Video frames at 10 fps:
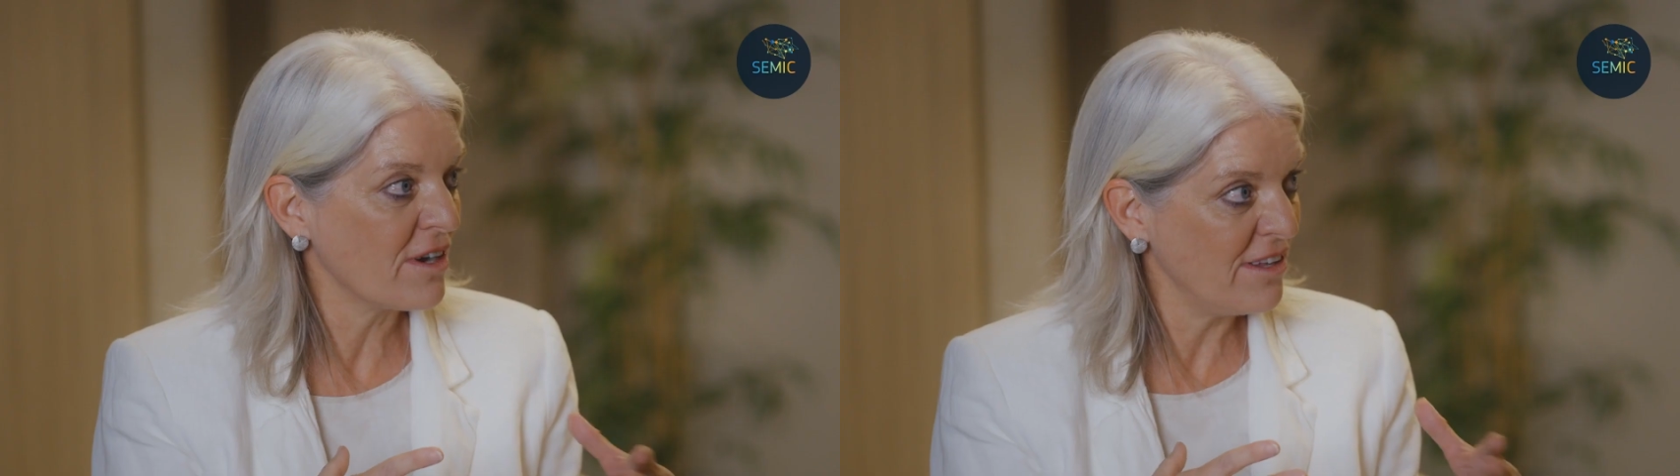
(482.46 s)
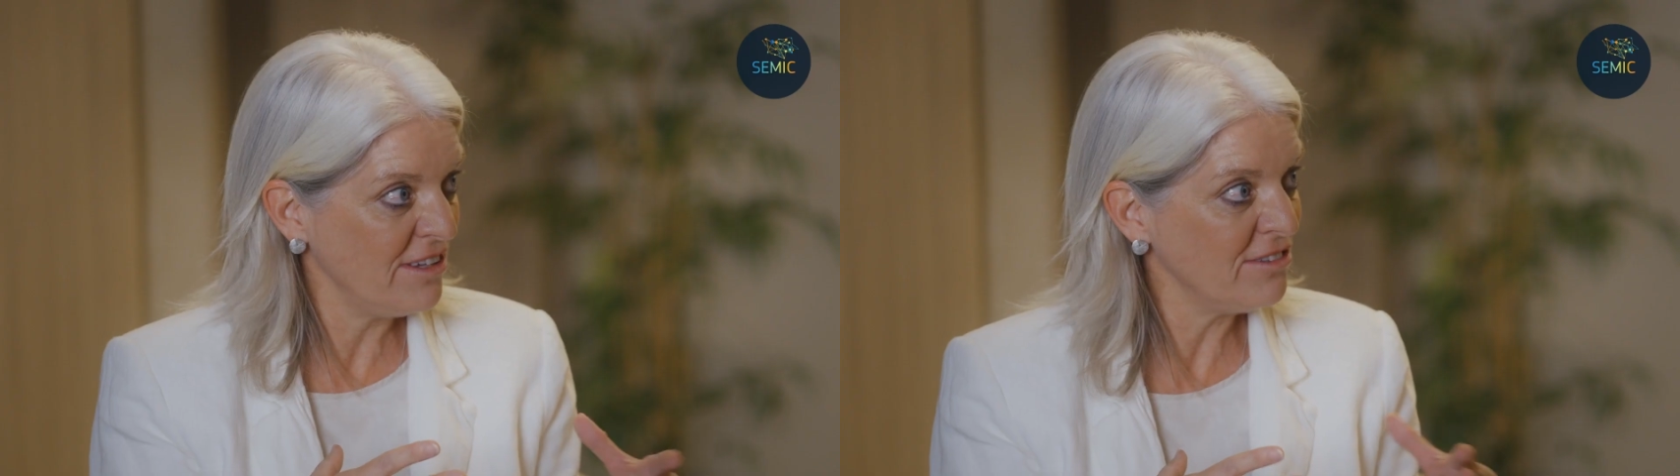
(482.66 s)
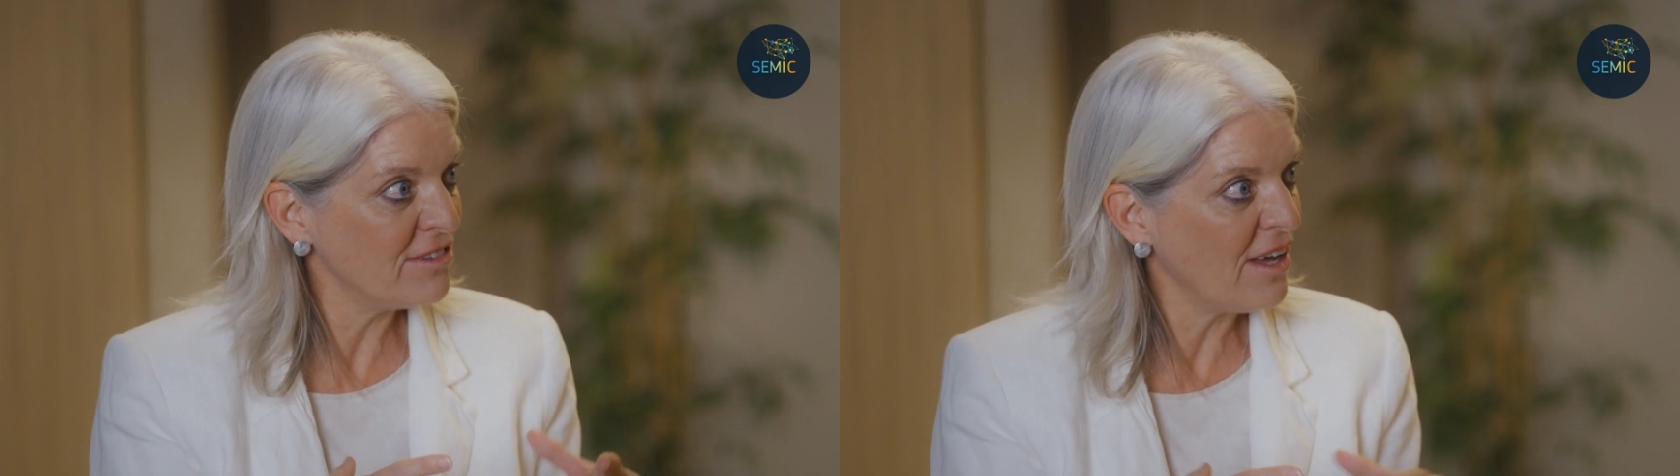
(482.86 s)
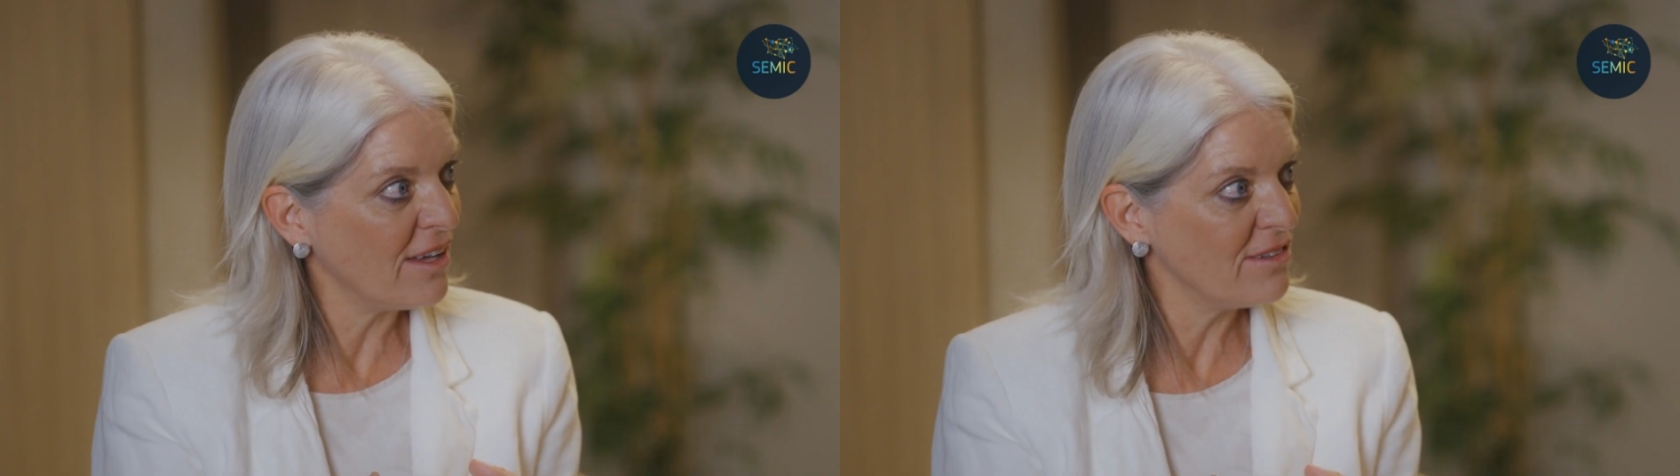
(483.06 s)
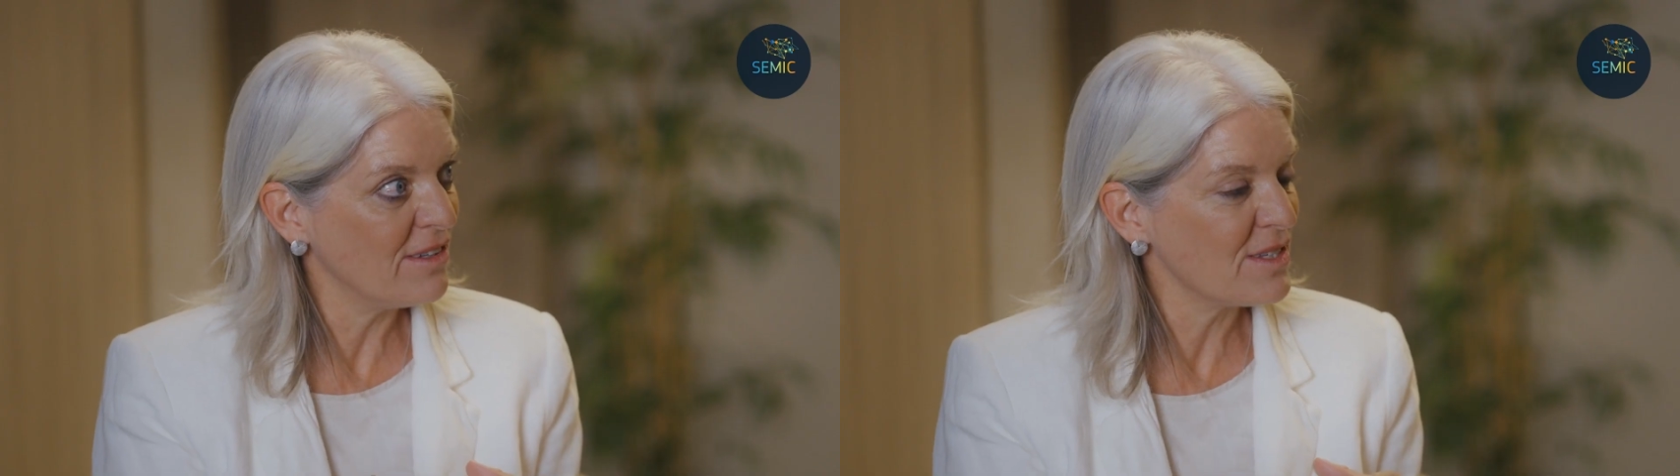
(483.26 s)
agreed
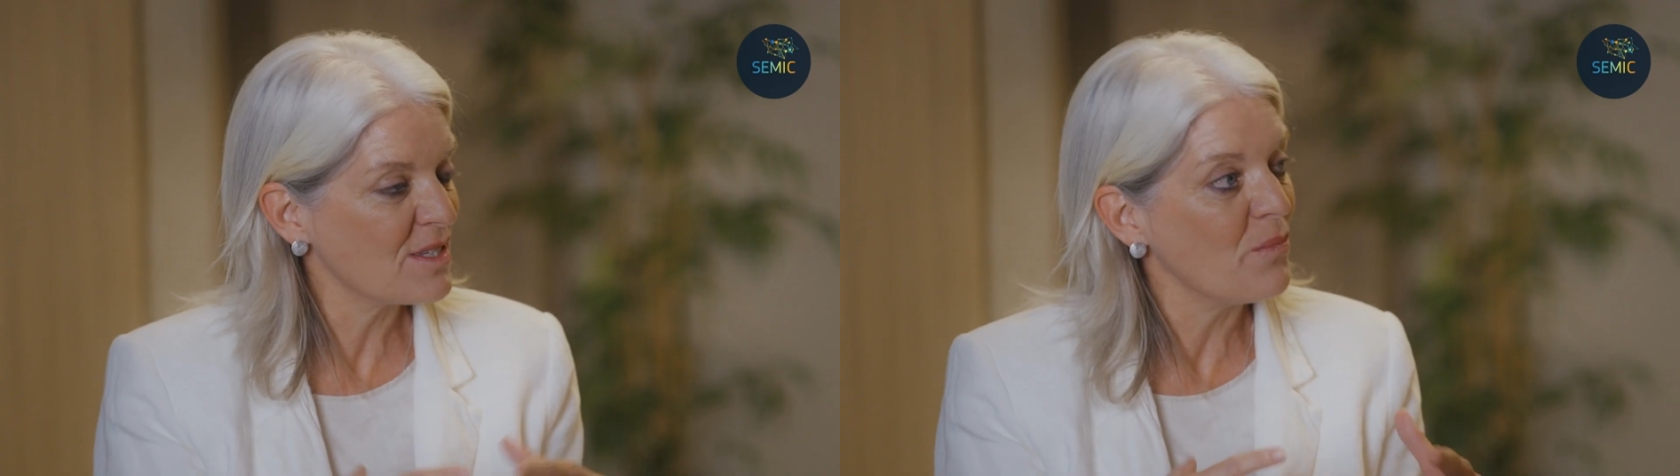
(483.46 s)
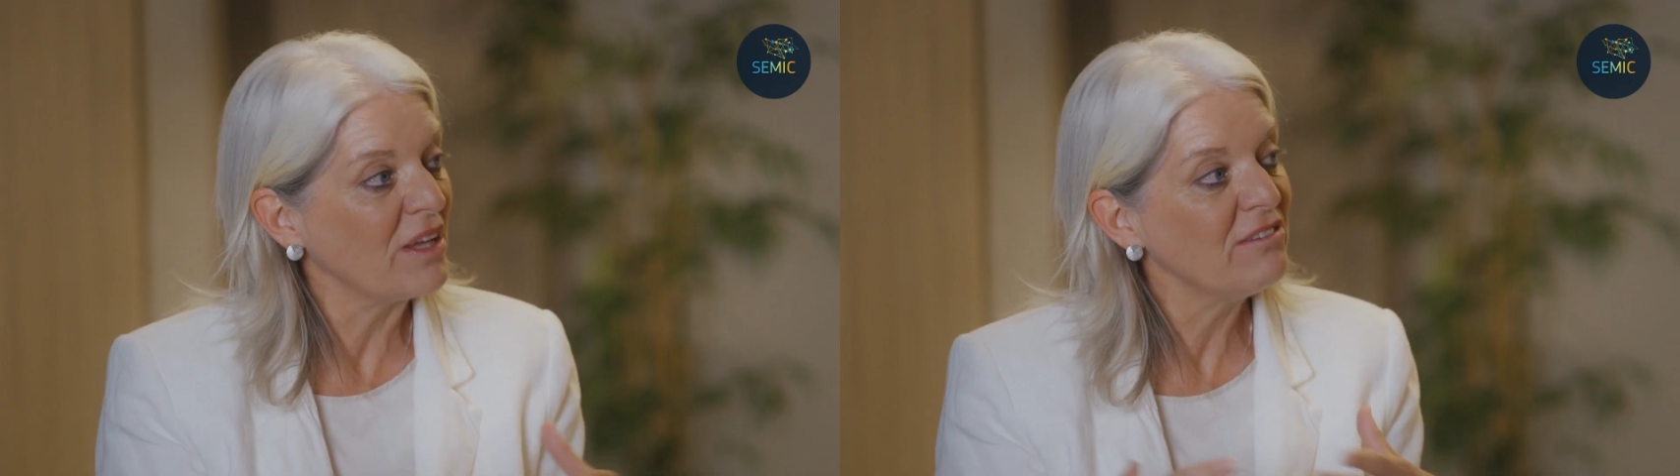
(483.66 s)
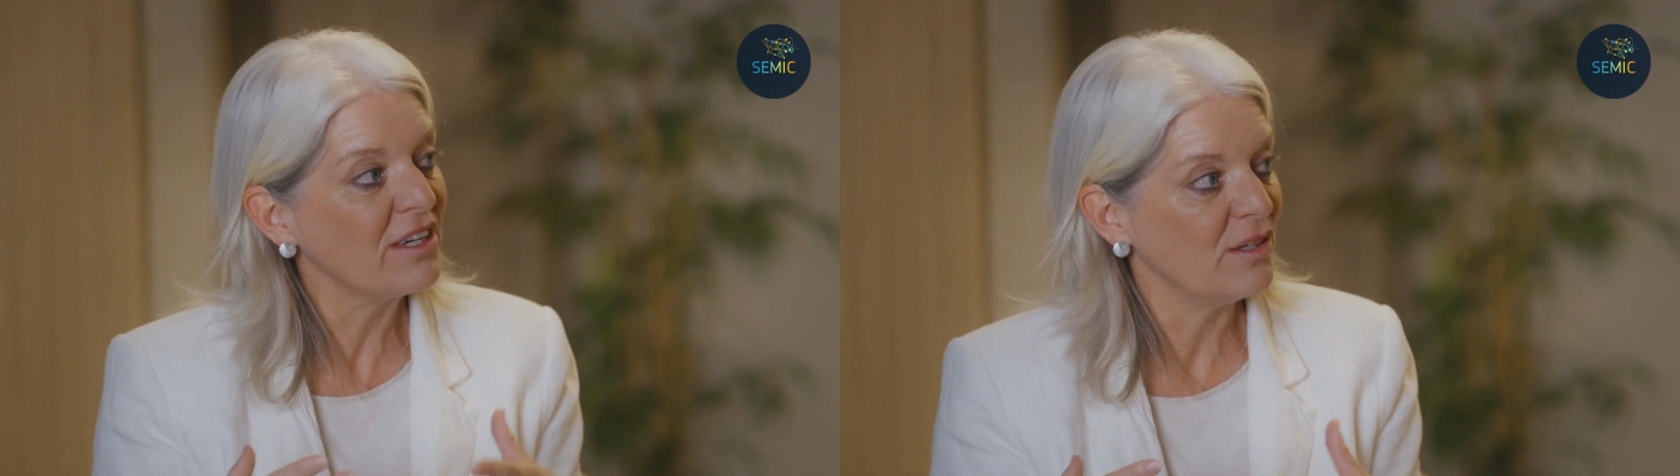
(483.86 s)
that uh, semantic